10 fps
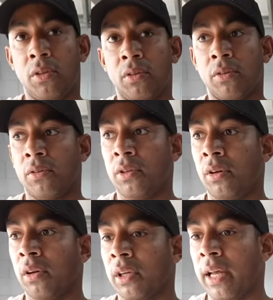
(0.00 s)
you're
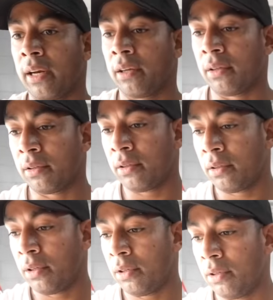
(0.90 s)
you're looking at a
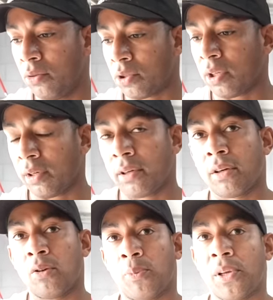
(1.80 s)
new cylinder,
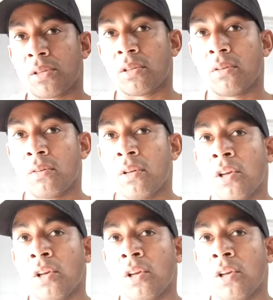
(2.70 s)
new piston.